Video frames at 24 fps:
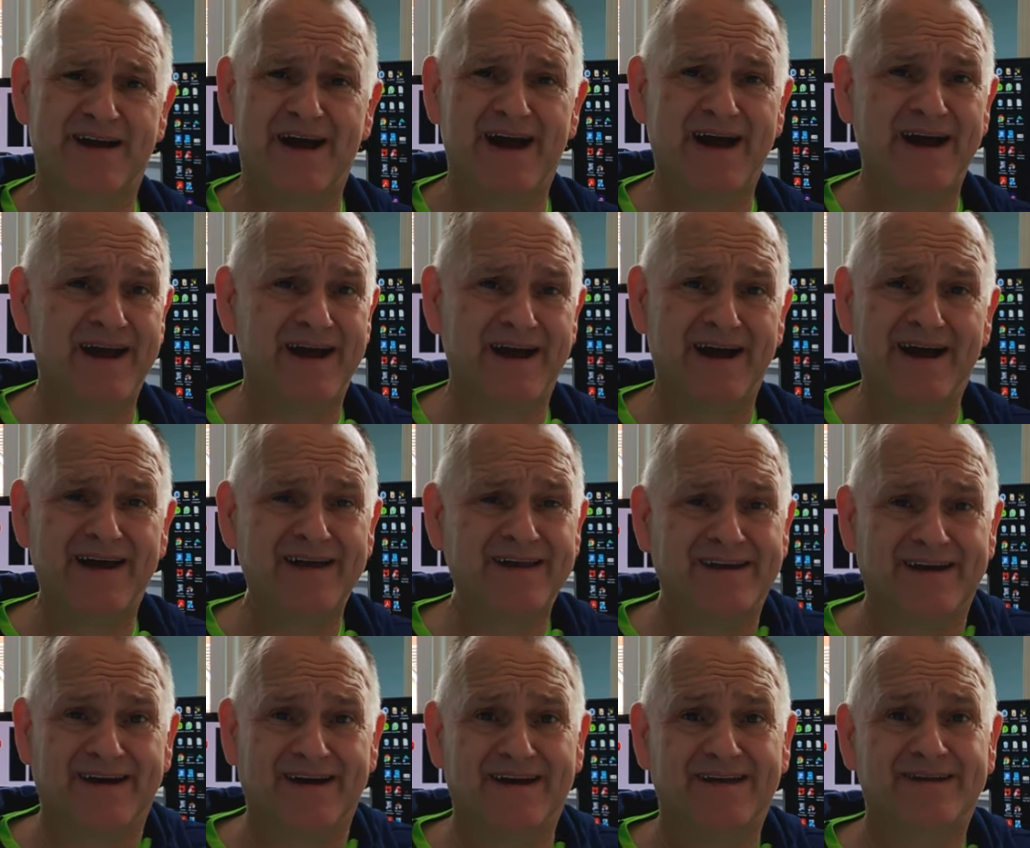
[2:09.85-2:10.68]
I, I
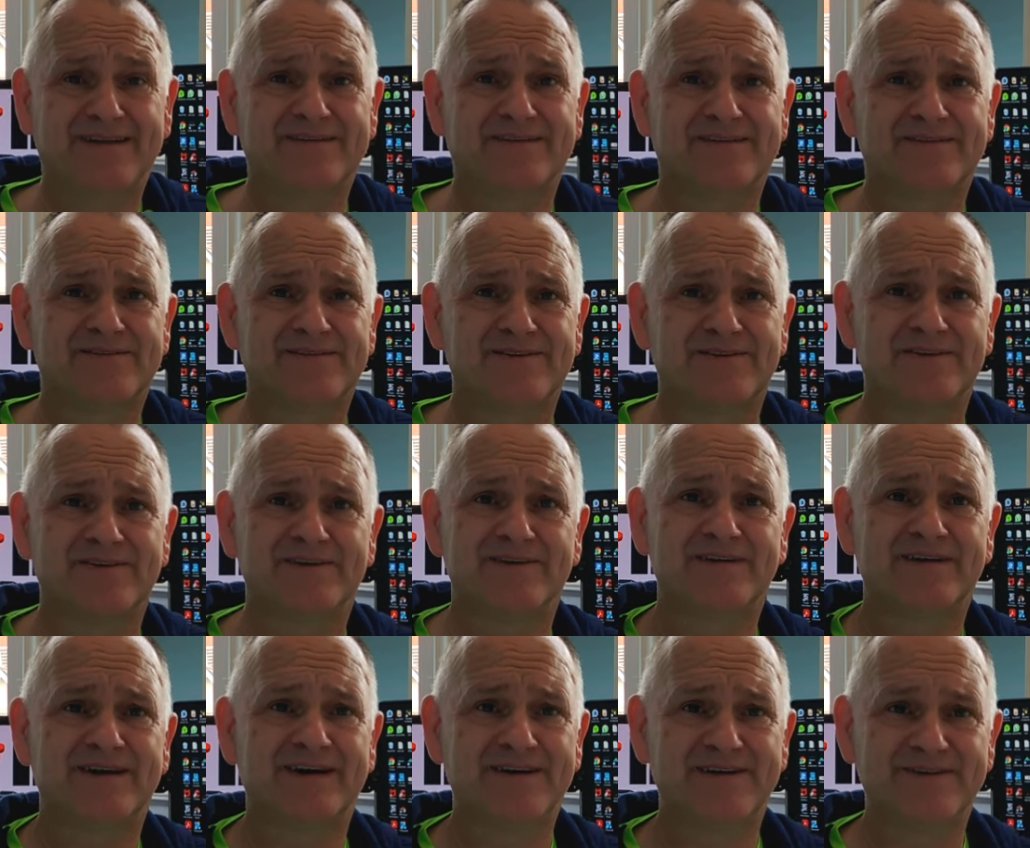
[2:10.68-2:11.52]
can't,
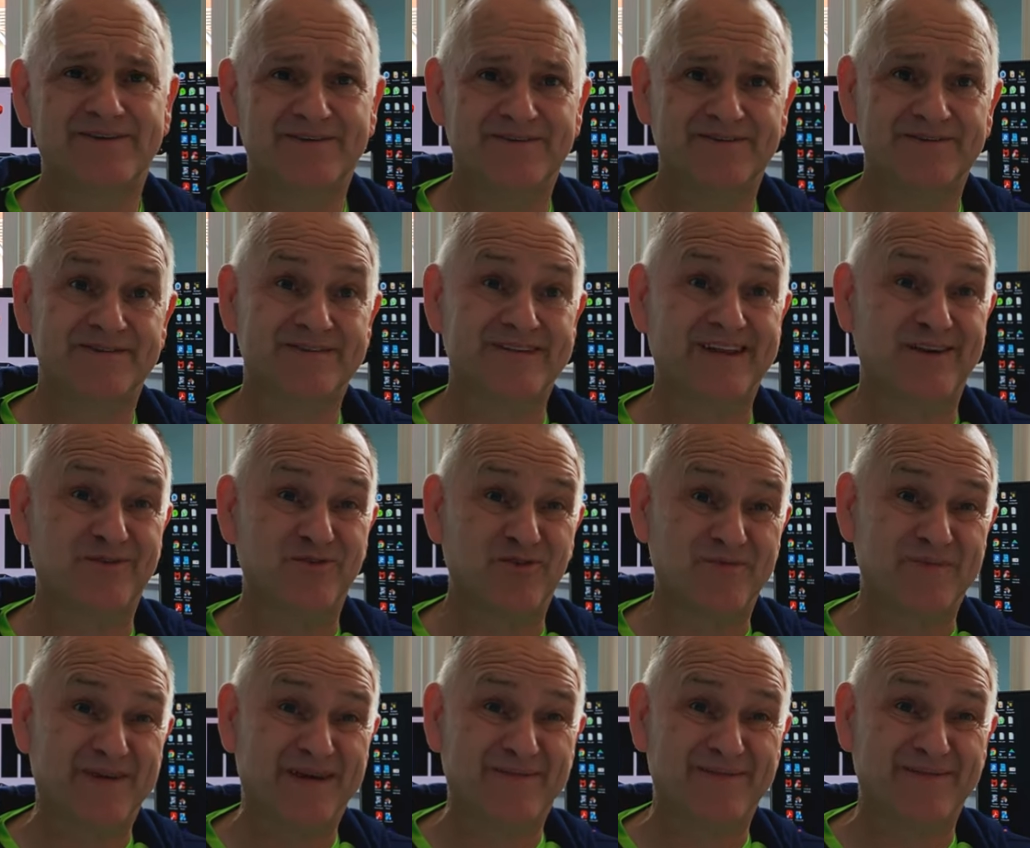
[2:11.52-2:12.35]
so I don't understand
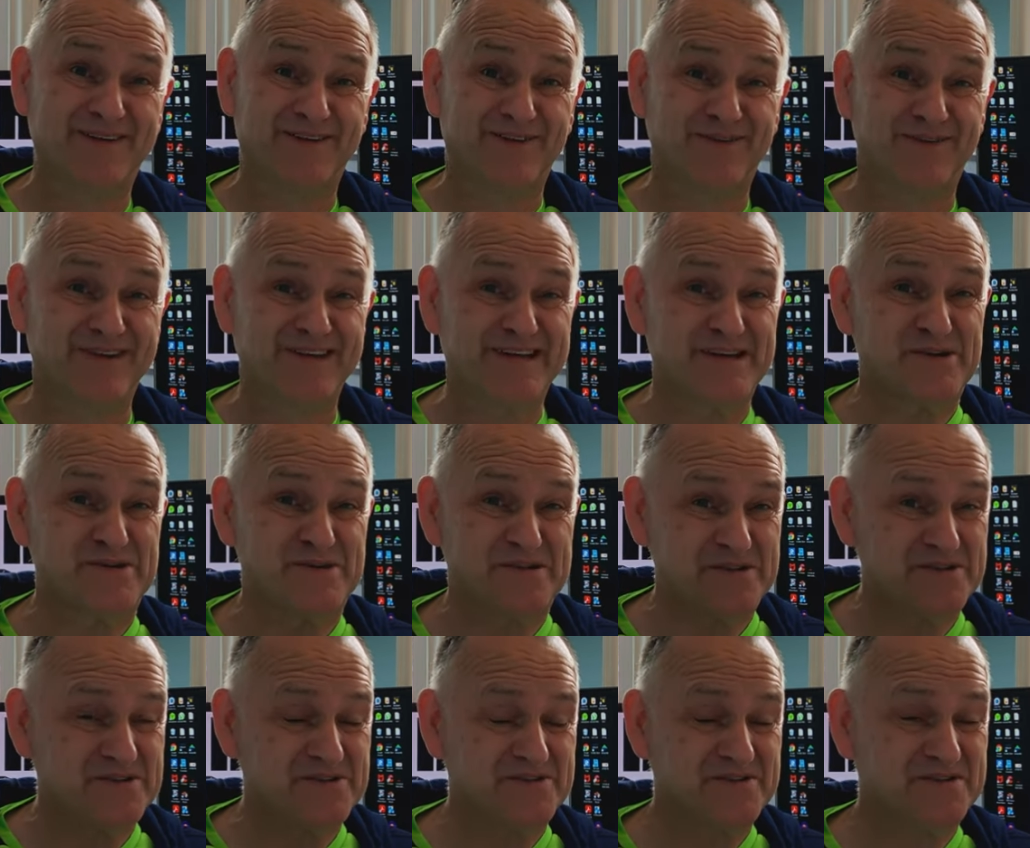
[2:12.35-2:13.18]
why people are doing it
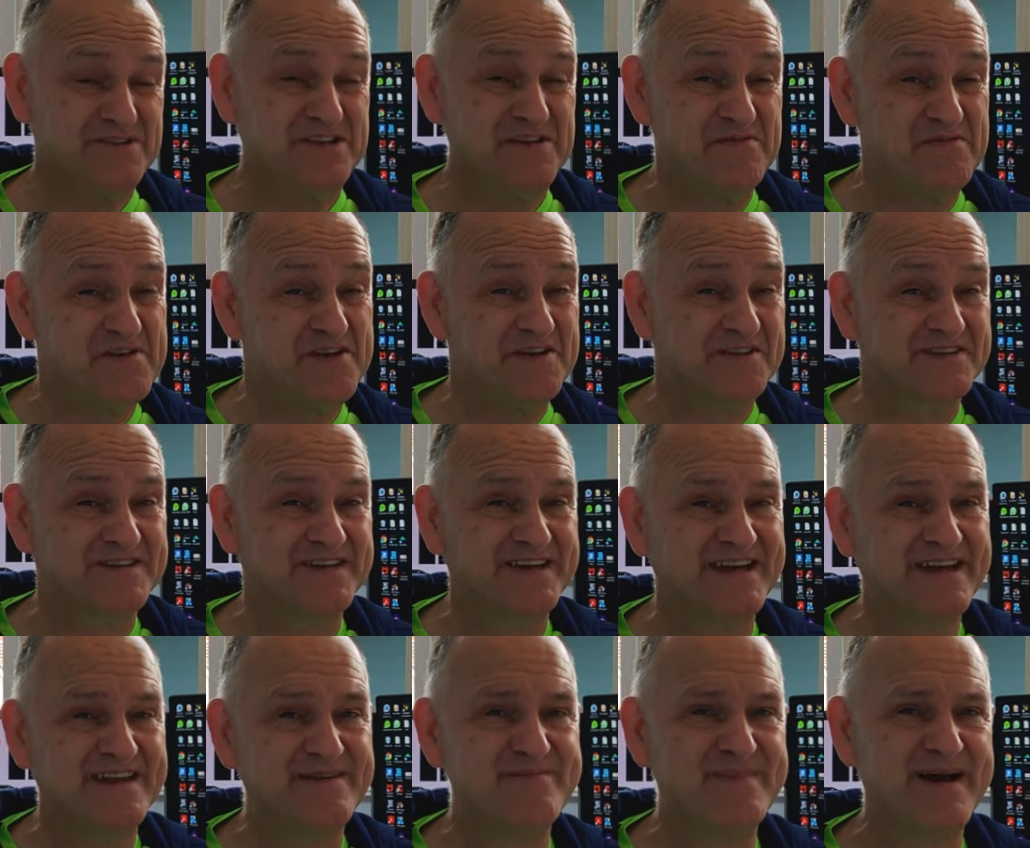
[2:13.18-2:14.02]
because it's just difficult to
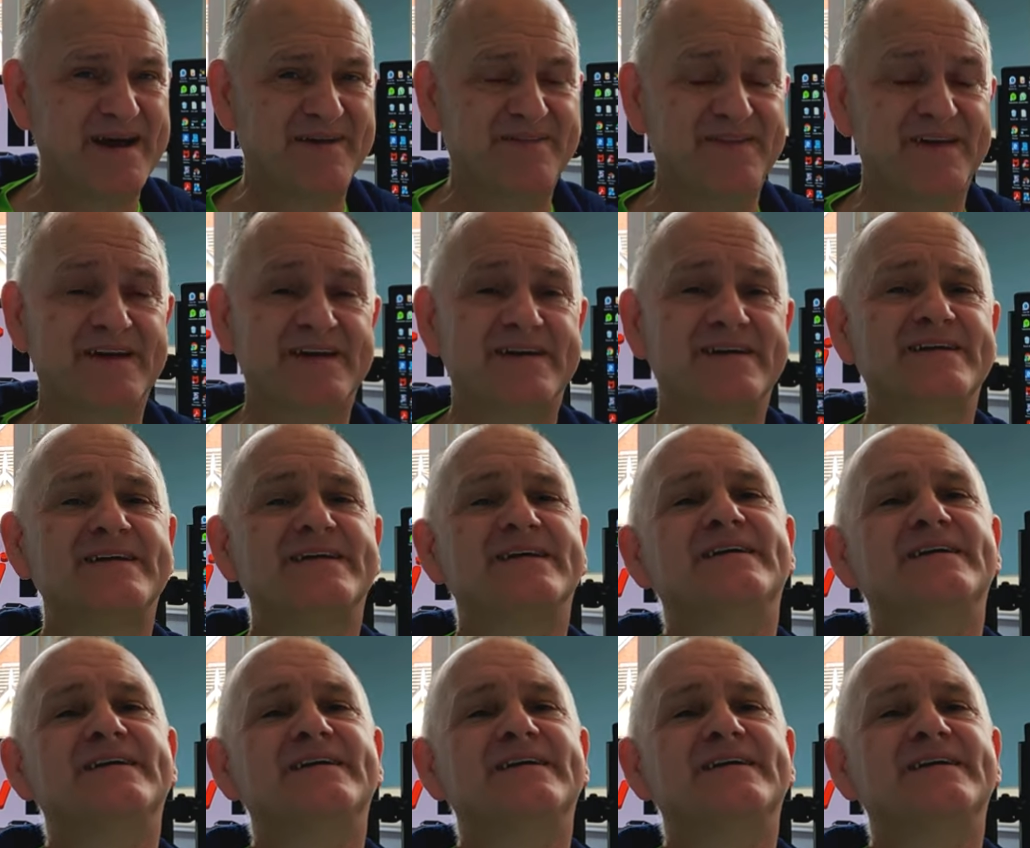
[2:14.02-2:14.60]
get it back there.